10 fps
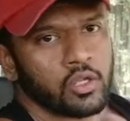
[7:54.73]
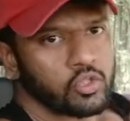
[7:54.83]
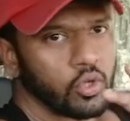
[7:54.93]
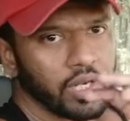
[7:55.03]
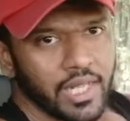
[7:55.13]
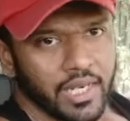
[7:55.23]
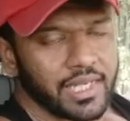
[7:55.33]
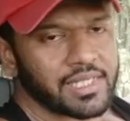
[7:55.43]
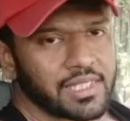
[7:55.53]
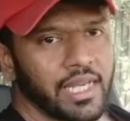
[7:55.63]
So
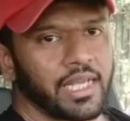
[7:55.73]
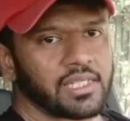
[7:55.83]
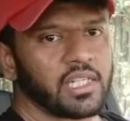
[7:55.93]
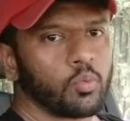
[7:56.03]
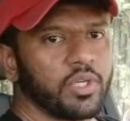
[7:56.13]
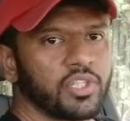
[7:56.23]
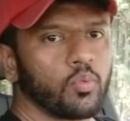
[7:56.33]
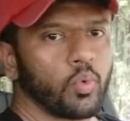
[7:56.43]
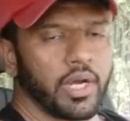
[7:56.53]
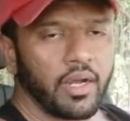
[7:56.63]
let's take a
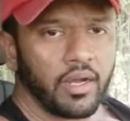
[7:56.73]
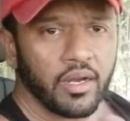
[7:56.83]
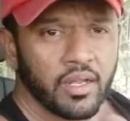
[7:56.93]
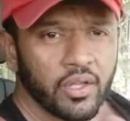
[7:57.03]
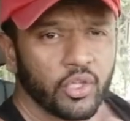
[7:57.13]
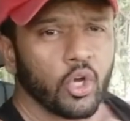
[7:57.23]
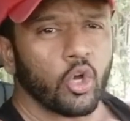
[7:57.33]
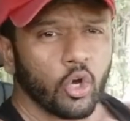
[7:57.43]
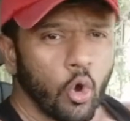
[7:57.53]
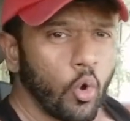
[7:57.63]
situation where you're
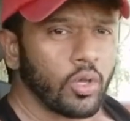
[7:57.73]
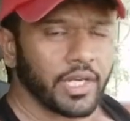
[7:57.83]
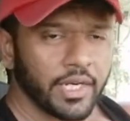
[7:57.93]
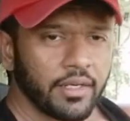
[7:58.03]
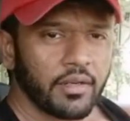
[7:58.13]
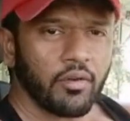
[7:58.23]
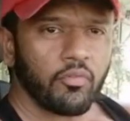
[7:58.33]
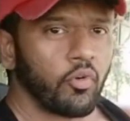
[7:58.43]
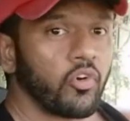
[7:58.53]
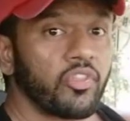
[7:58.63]
going to hold it
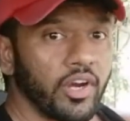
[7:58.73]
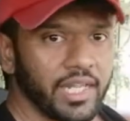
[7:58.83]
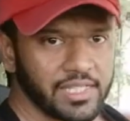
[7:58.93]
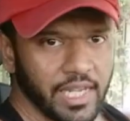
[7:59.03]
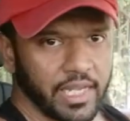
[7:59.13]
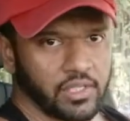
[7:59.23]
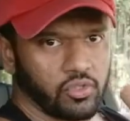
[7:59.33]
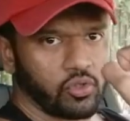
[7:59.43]
for 30 seconds.